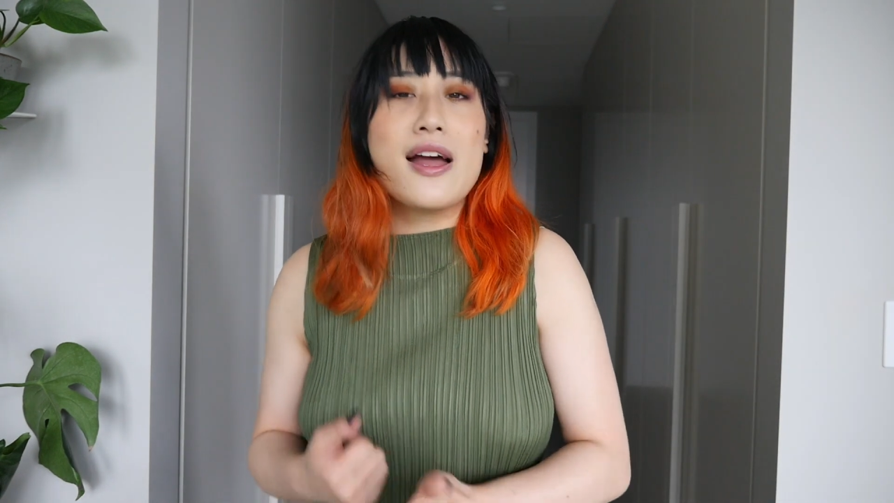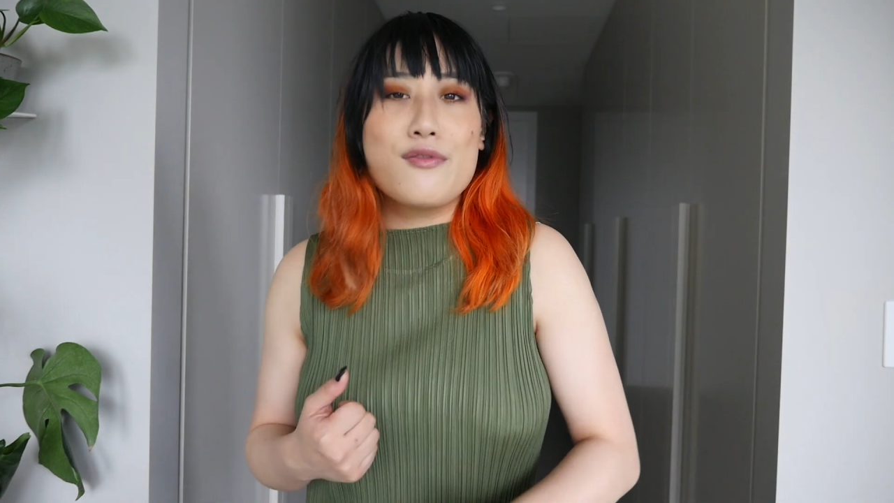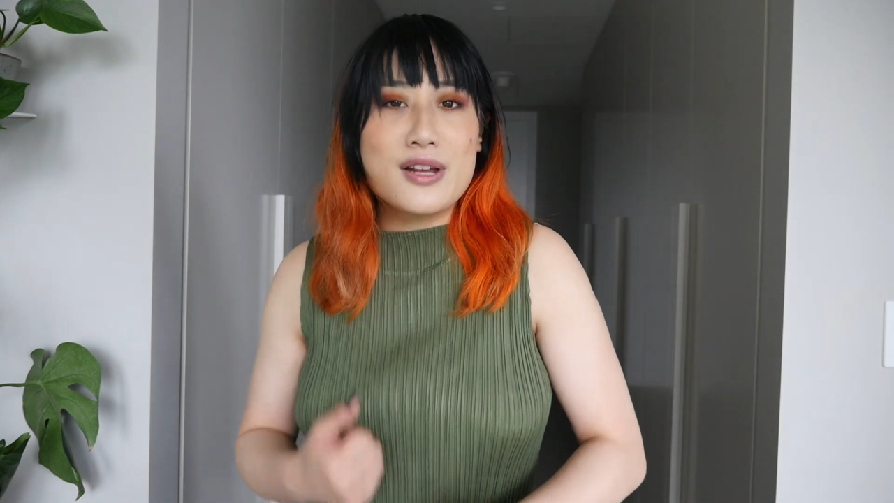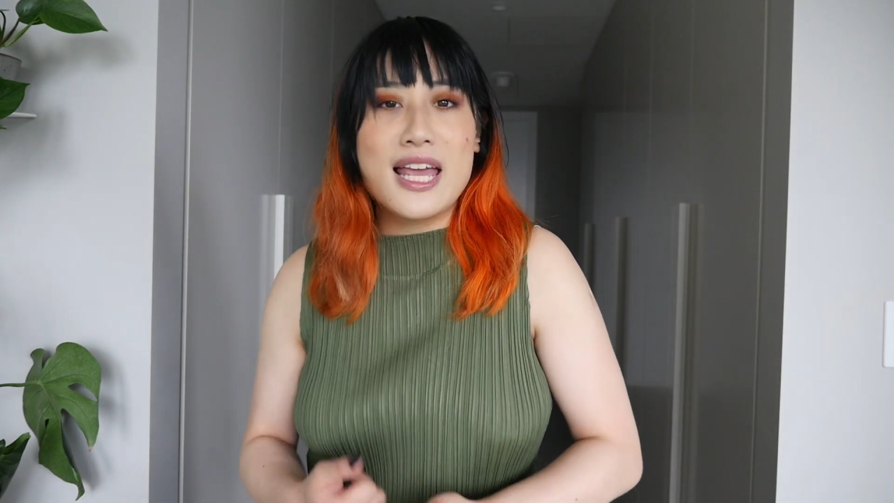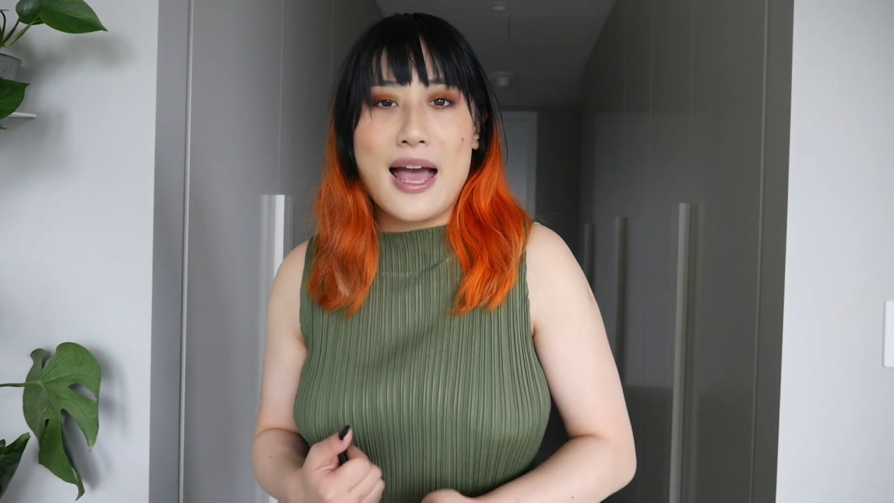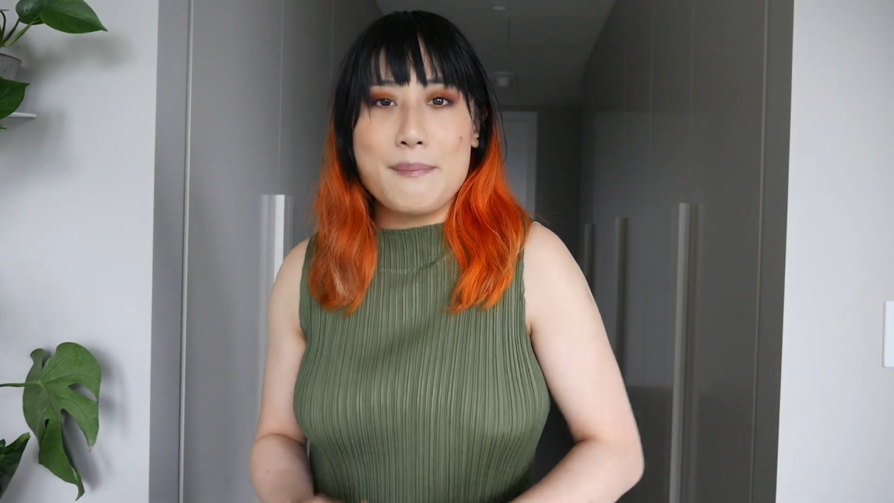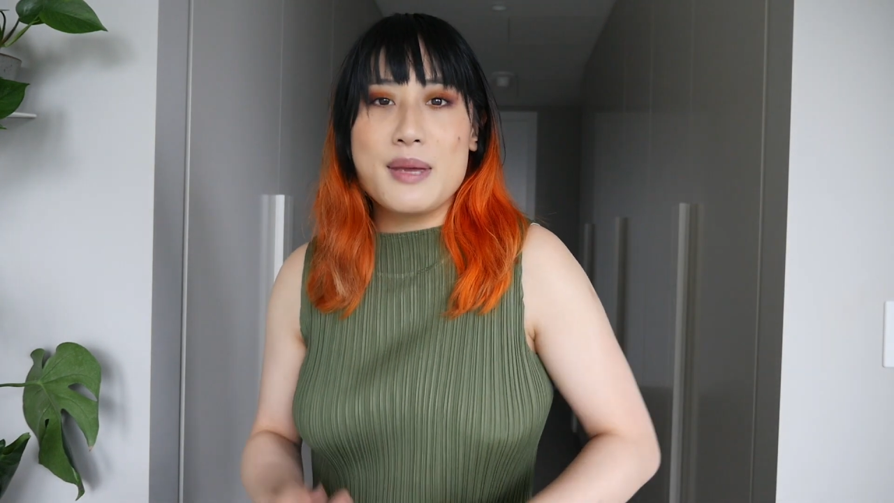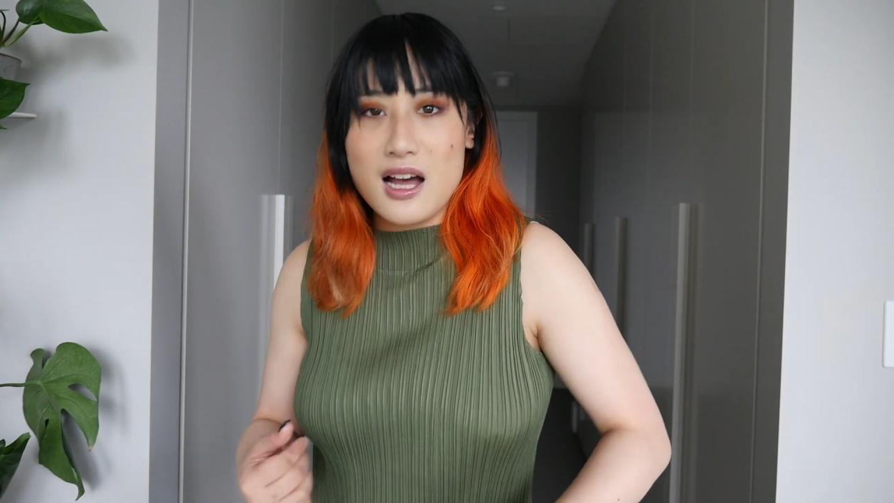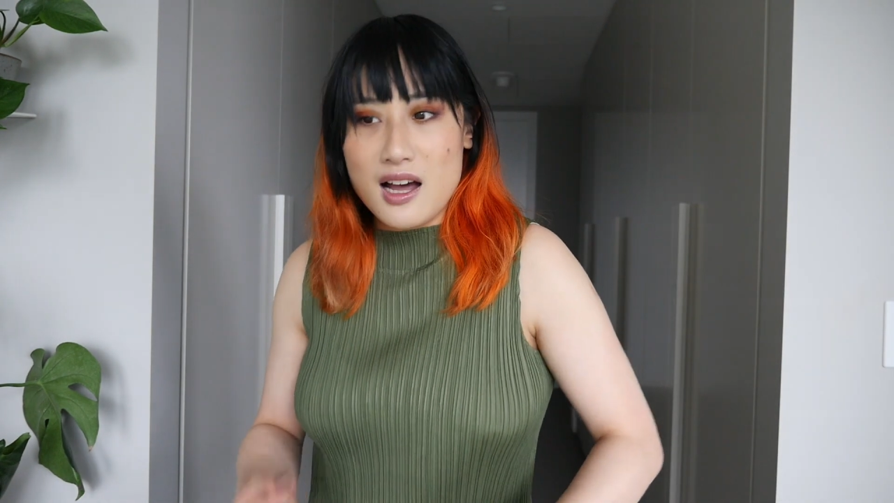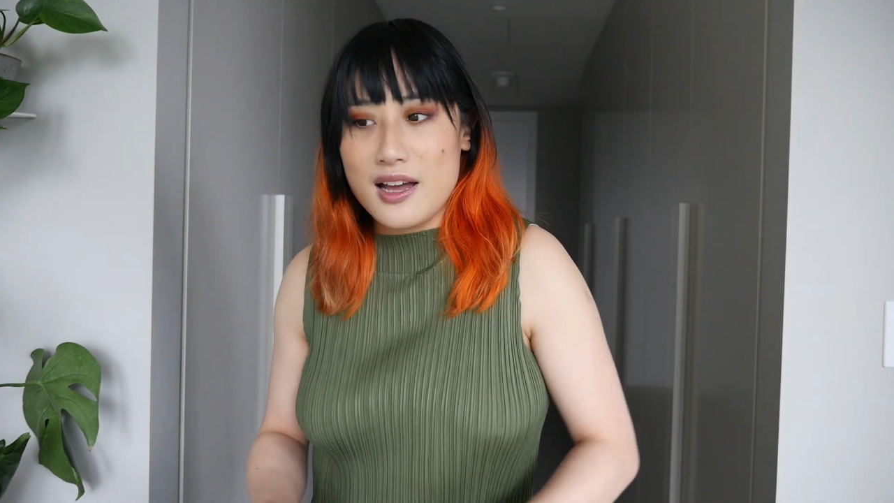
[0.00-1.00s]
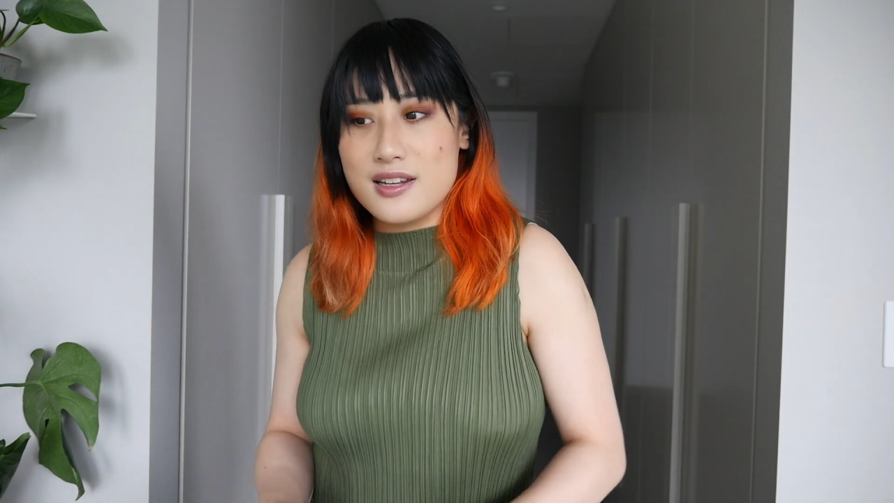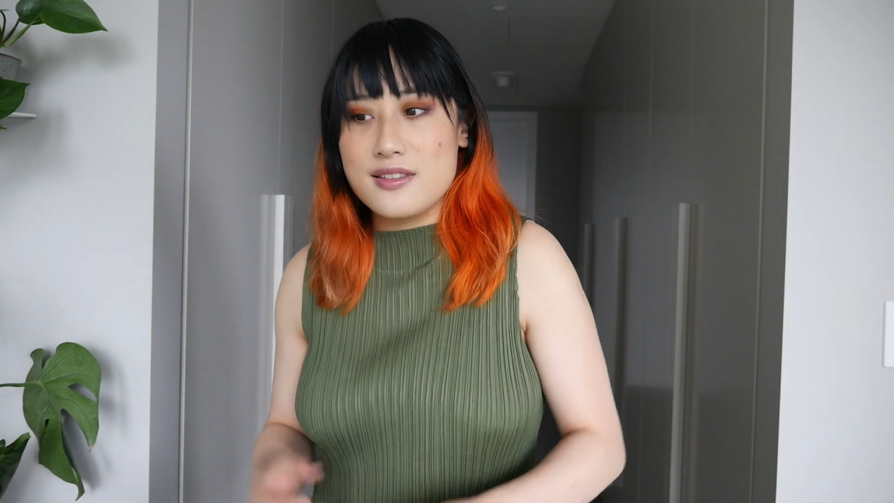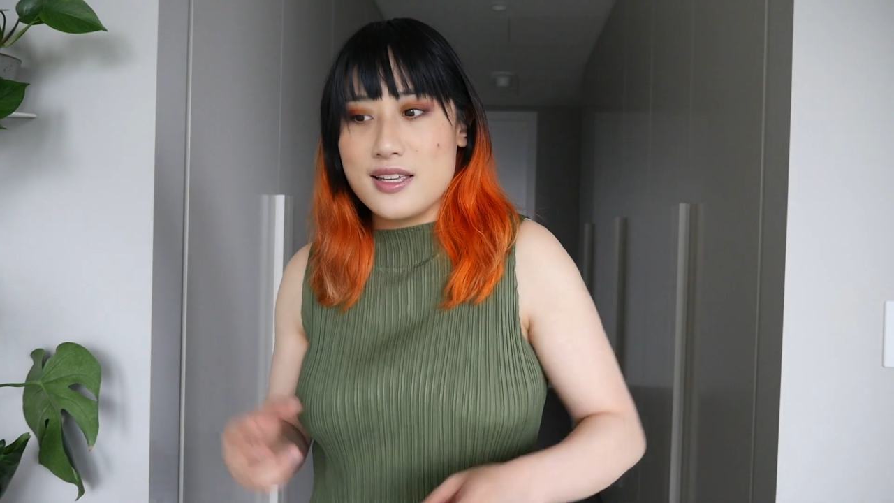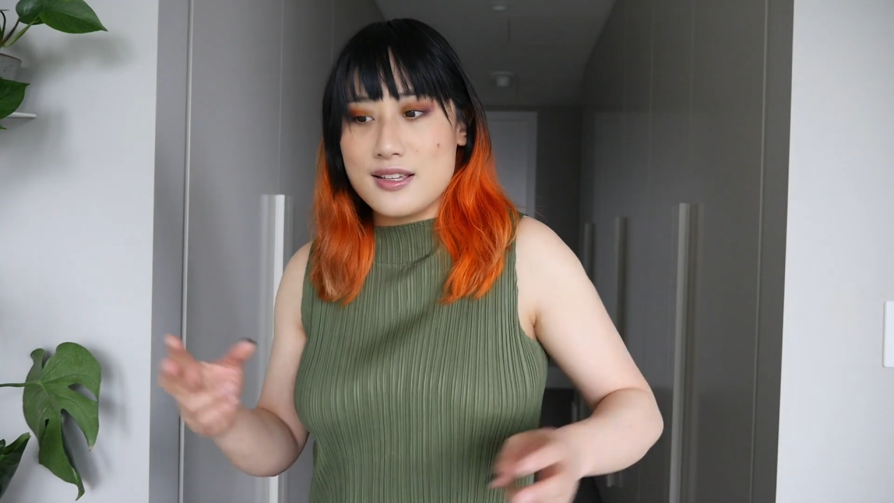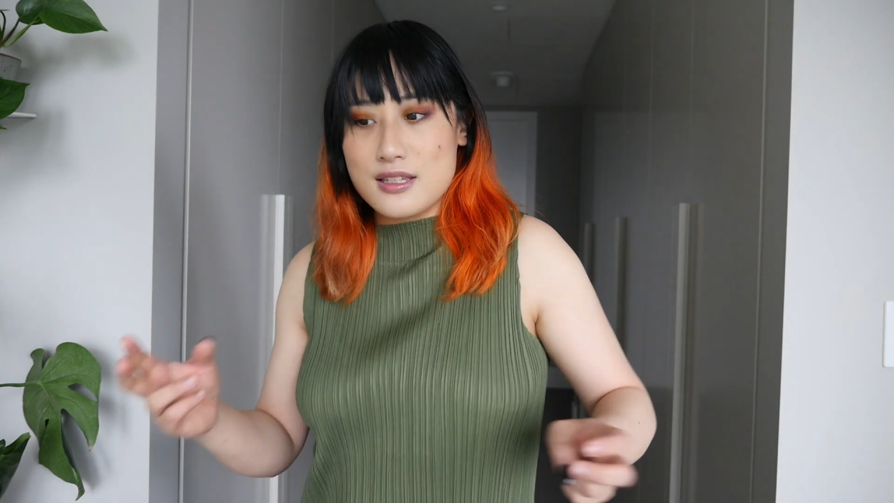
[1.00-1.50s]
really am behind the